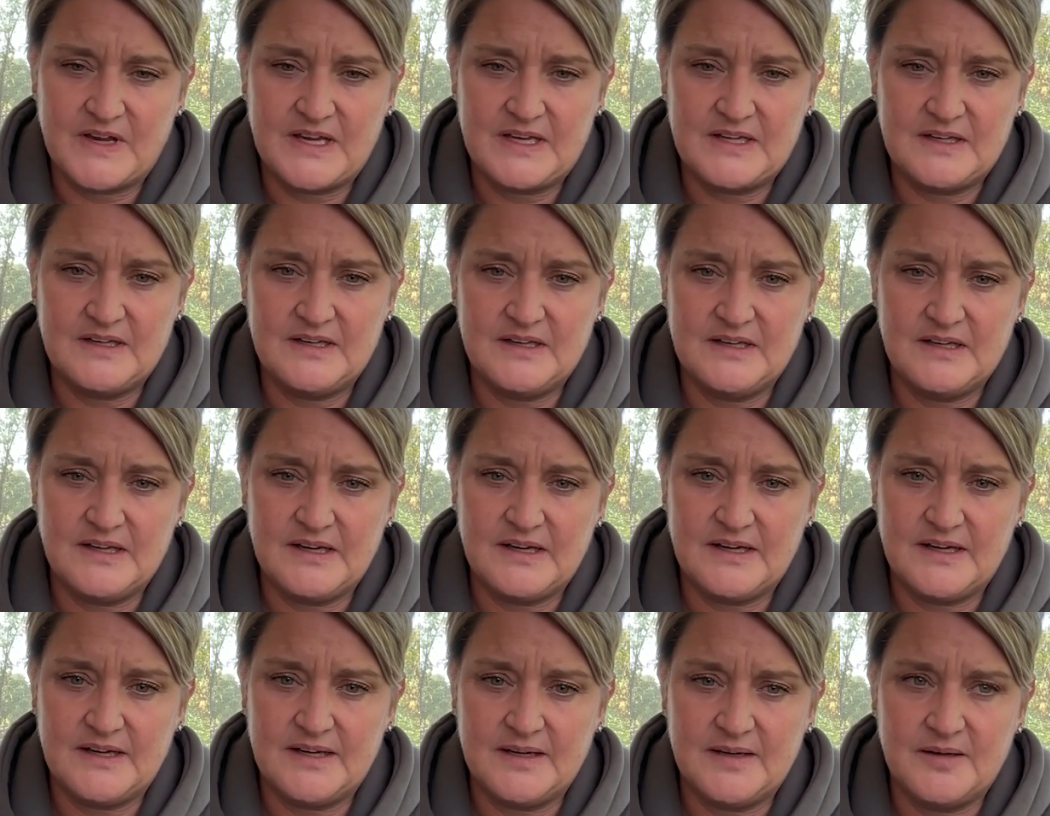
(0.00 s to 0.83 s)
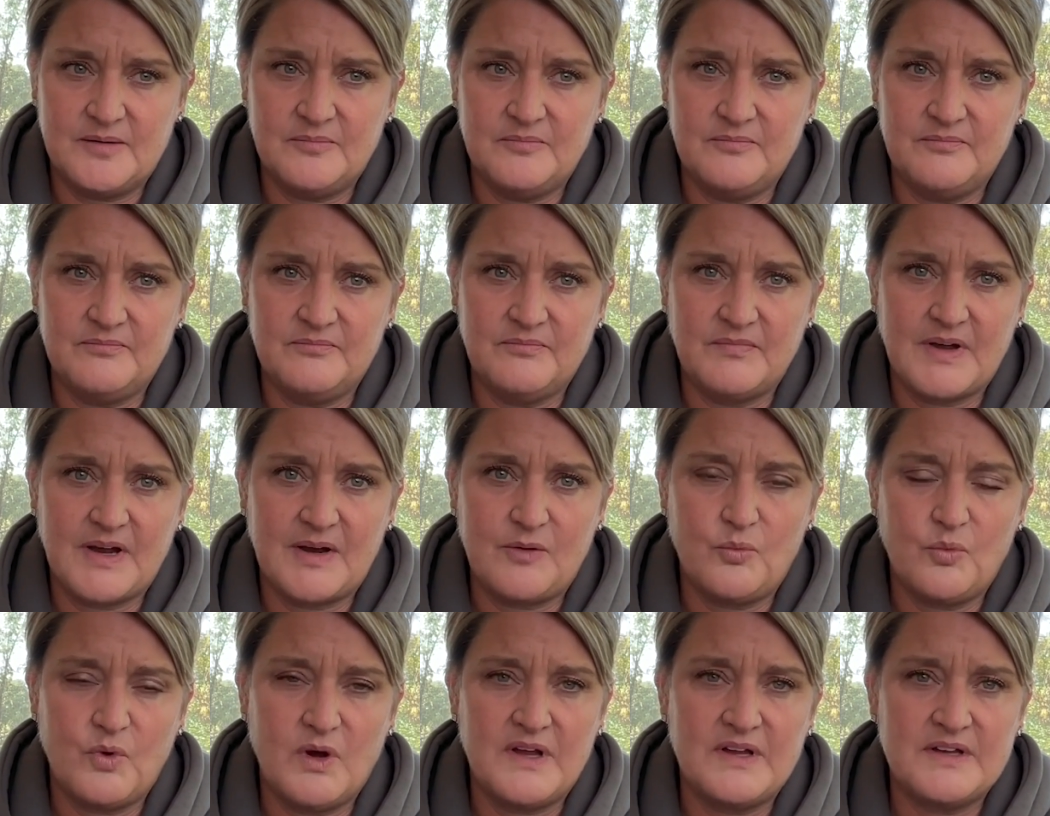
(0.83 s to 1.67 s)
and
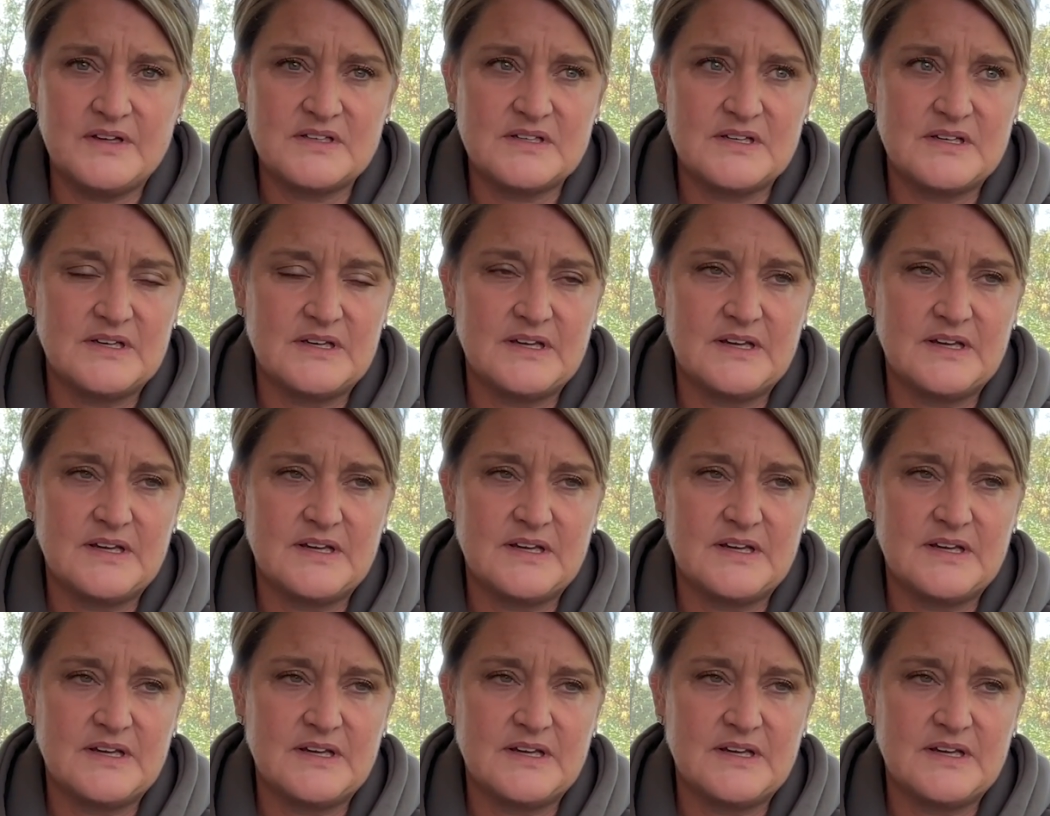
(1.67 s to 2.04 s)
I want